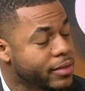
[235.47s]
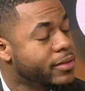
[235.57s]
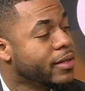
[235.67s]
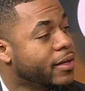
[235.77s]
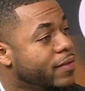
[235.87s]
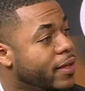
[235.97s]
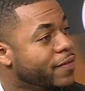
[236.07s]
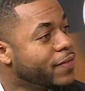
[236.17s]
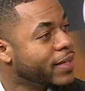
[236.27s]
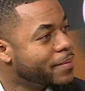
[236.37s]
to give their
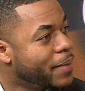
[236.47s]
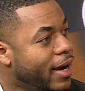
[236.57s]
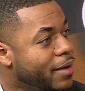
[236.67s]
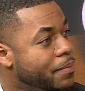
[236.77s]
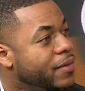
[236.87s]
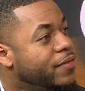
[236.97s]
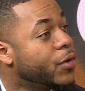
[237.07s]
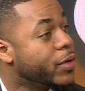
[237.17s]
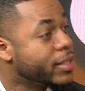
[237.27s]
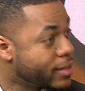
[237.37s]
feedback
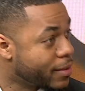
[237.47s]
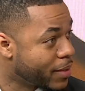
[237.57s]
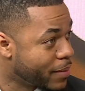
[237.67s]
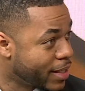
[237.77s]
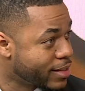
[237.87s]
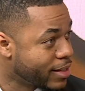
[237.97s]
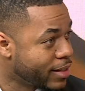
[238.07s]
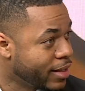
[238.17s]
before it is implemented.